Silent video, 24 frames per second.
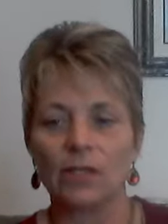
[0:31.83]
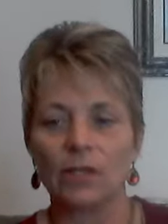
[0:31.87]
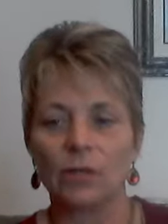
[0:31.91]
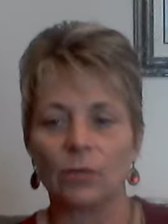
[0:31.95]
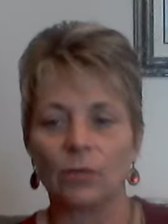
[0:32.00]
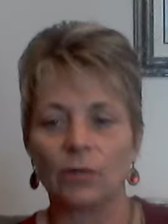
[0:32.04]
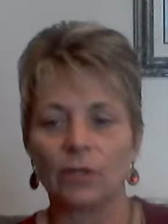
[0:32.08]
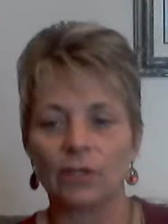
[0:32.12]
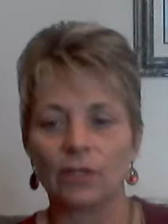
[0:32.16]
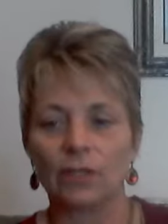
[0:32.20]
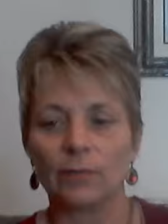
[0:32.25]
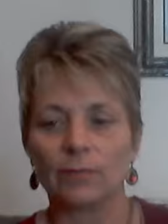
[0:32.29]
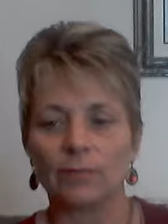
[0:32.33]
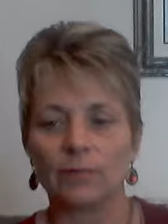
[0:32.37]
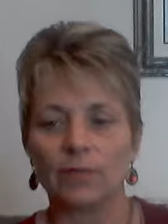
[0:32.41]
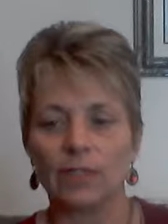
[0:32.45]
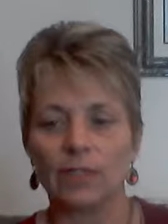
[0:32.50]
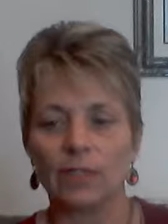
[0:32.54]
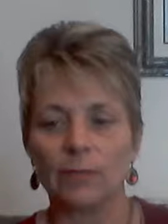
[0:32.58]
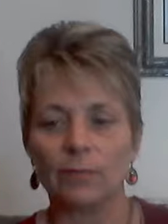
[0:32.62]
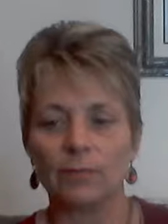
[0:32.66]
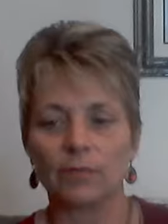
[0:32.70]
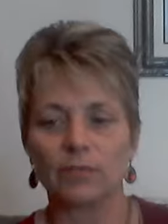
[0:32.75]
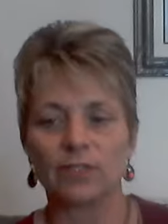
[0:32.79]
One of the
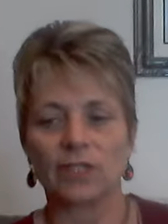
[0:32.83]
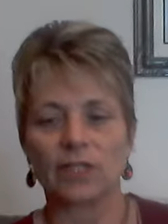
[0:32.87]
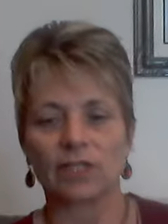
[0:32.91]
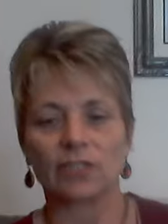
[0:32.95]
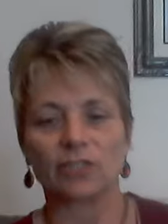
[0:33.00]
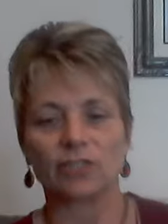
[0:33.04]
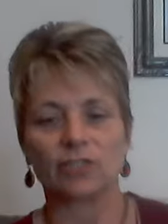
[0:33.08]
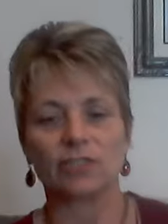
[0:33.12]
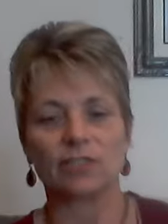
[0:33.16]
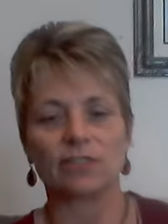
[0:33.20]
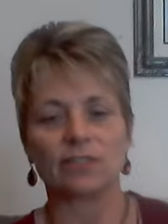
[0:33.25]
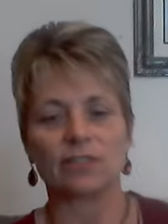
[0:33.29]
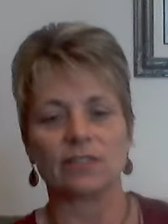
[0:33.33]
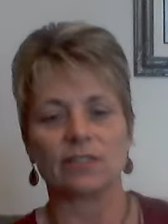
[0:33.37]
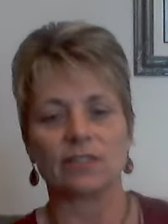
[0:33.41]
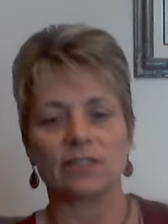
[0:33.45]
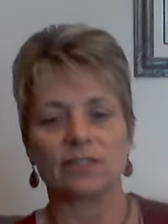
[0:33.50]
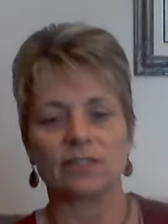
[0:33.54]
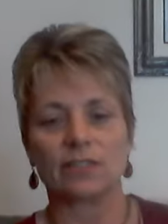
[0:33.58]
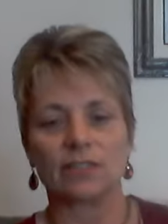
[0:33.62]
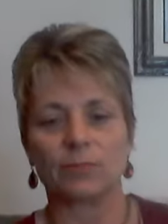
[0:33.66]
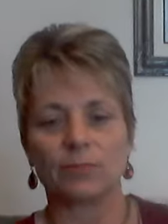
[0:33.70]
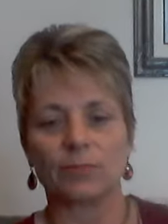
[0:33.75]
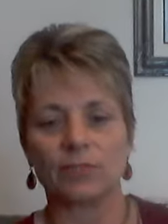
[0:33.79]
key protections
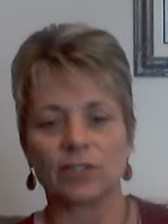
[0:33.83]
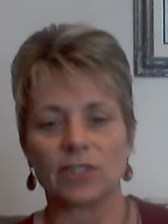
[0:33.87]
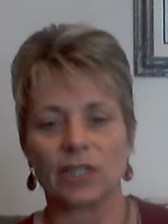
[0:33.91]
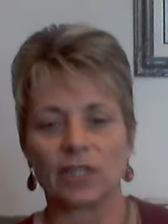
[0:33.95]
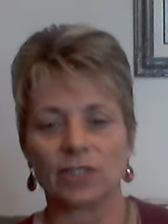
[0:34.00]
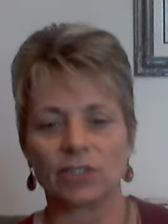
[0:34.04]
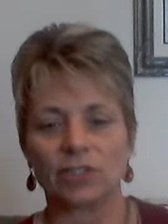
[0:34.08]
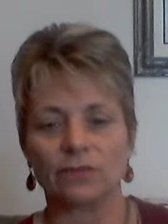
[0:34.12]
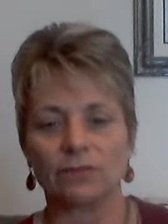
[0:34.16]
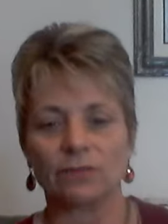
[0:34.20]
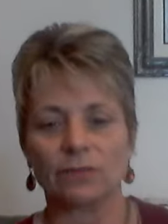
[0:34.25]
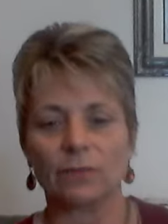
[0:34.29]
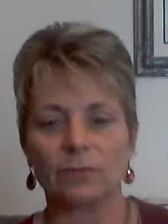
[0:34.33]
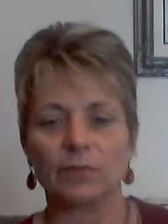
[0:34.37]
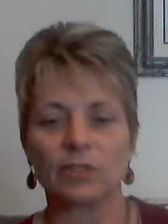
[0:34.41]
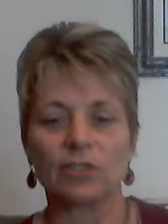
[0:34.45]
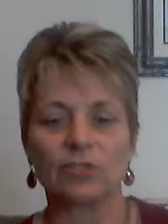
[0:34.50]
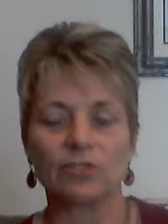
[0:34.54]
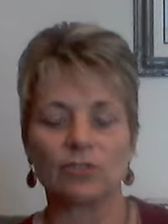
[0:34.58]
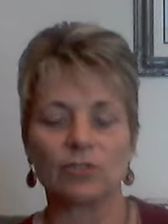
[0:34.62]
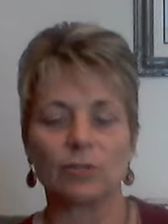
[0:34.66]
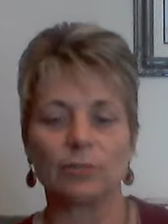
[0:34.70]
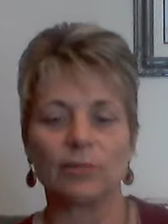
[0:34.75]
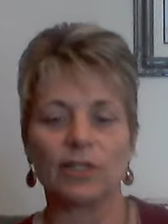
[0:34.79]
is the protection from
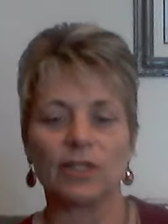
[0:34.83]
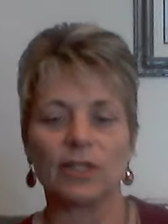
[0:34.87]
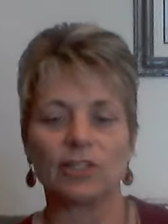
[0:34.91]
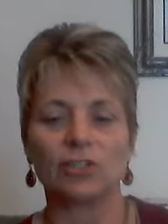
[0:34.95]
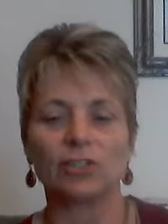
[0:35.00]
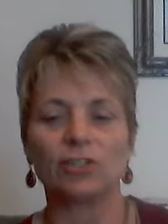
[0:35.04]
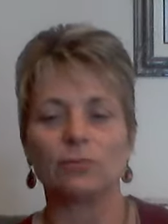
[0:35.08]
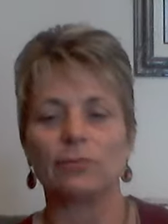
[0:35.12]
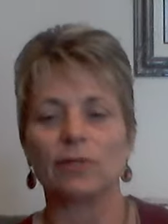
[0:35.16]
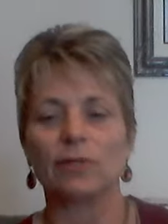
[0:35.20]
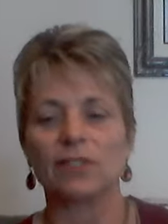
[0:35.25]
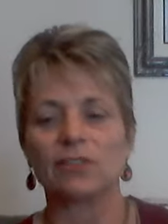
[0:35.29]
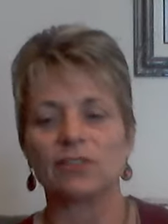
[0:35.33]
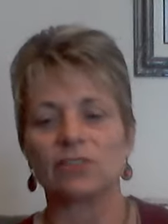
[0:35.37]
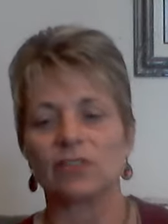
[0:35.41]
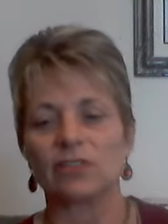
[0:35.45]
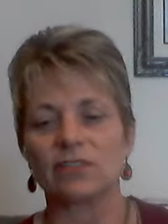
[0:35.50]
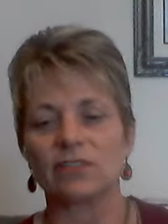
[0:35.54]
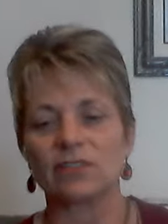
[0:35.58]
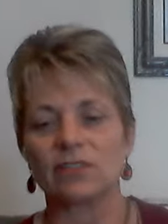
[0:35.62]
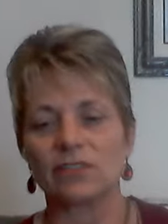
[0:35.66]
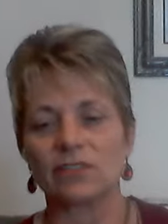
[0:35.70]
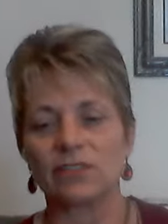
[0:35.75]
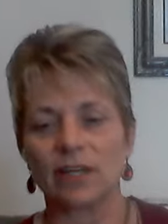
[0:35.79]
discrimination based
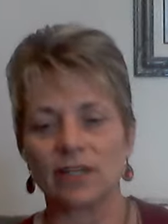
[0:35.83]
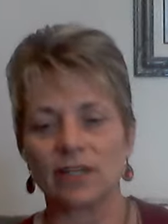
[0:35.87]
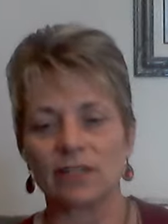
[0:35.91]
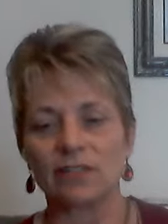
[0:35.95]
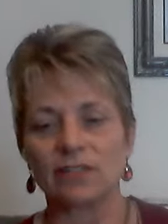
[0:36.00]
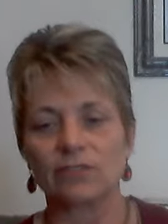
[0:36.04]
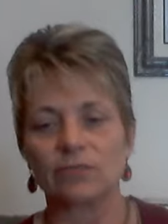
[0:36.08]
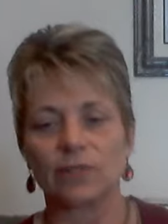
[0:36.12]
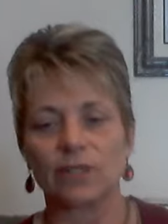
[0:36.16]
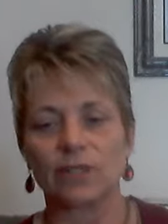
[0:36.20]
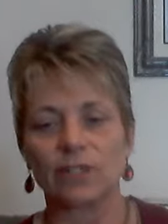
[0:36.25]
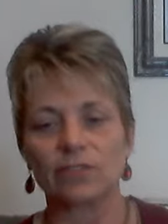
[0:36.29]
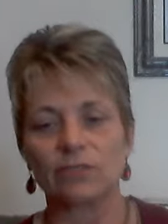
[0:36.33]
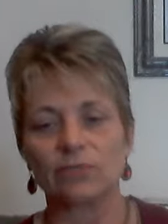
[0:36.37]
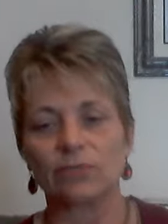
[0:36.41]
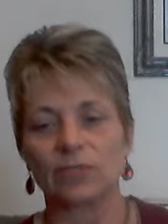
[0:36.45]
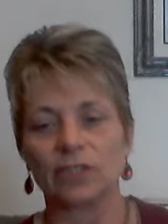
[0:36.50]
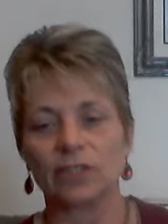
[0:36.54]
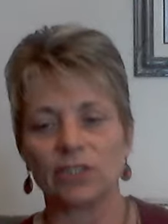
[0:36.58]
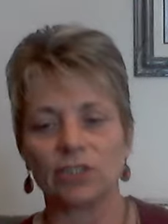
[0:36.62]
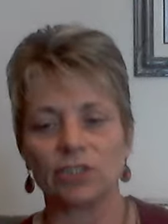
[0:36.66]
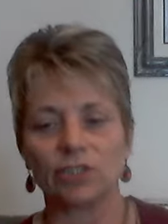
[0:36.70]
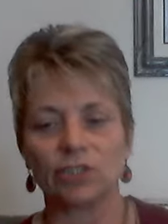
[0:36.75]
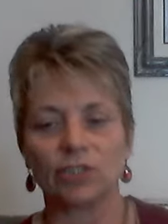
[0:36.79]
on sex, race,
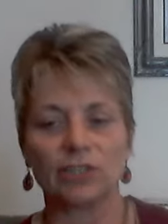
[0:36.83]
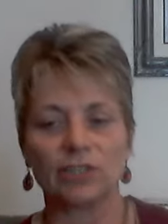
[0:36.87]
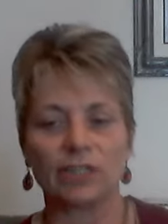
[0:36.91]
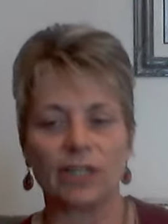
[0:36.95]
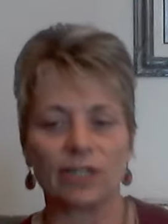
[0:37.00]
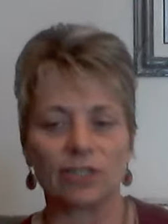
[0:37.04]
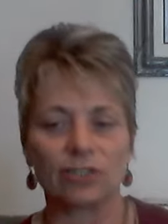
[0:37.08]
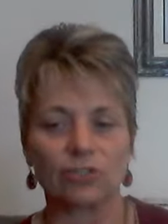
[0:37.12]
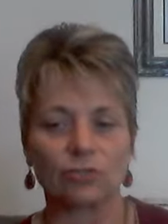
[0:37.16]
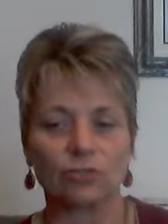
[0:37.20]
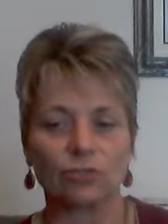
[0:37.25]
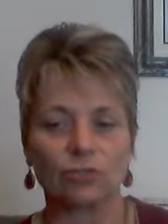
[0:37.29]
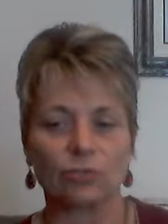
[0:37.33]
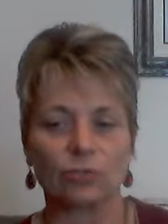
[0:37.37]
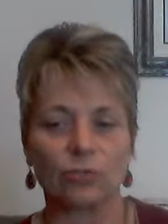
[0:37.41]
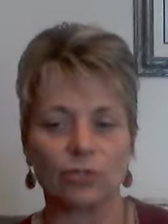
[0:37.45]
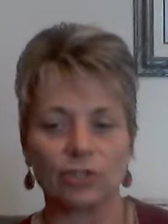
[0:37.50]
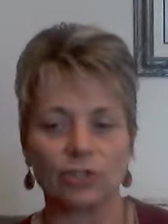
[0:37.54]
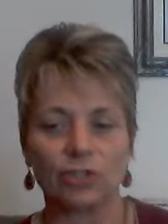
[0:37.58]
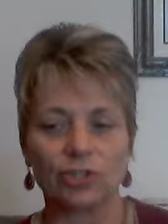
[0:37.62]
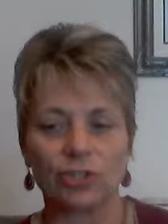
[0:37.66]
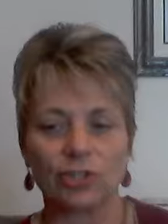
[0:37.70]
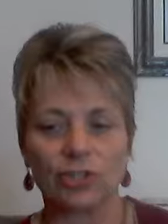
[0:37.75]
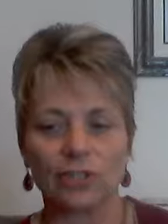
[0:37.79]
religion, national
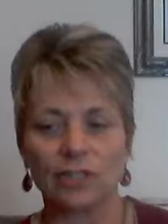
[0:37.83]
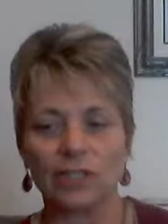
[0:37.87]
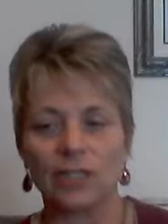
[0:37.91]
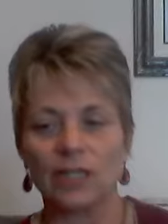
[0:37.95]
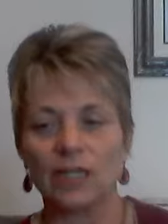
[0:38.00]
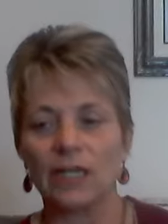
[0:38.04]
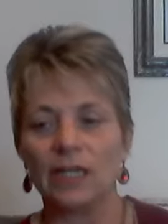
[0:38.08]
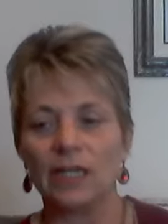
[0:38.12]
origin,